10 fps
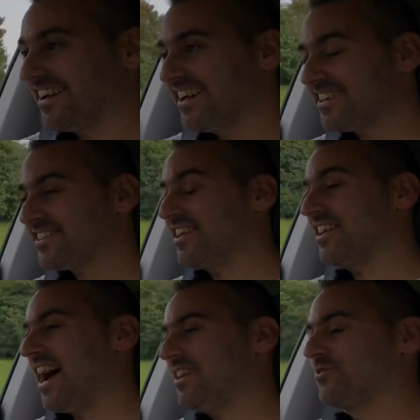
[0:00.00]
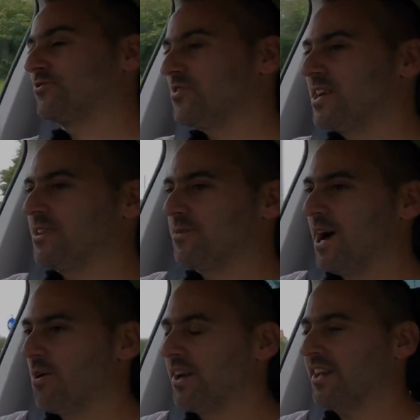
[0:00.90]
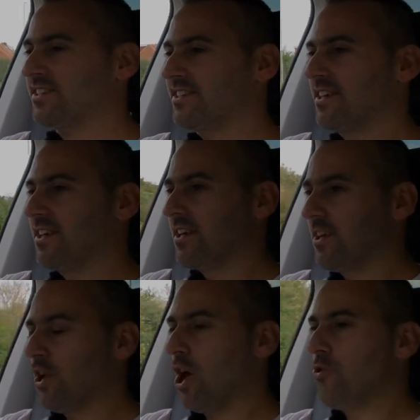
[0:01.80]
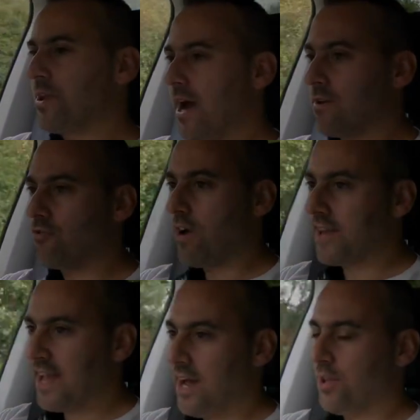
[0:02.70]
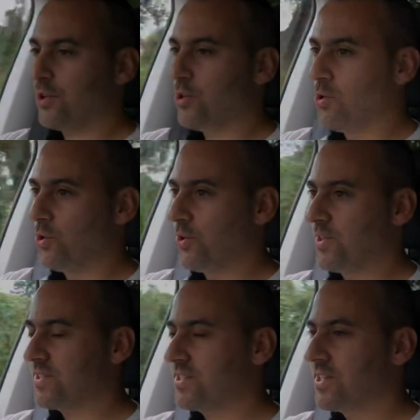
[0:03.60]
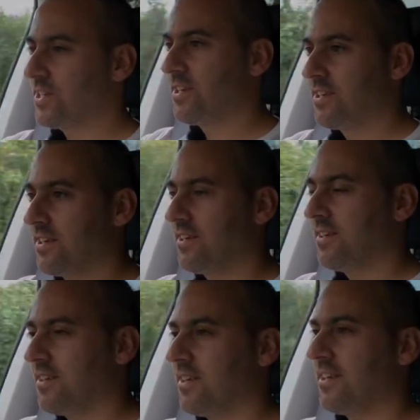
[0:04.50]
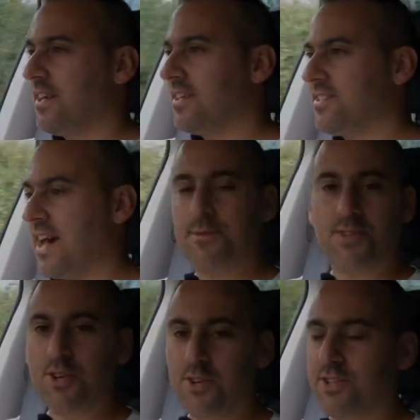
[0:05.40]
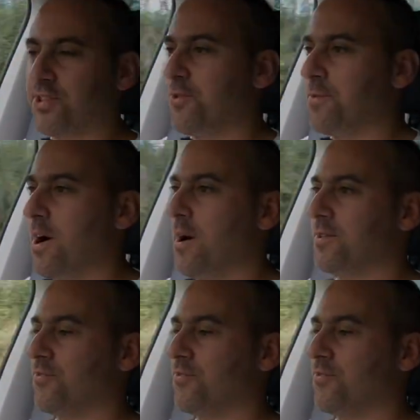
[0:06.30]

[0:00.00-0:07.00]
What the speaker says: It handles really well, and its low down grunt out of the corners is absolutely superb.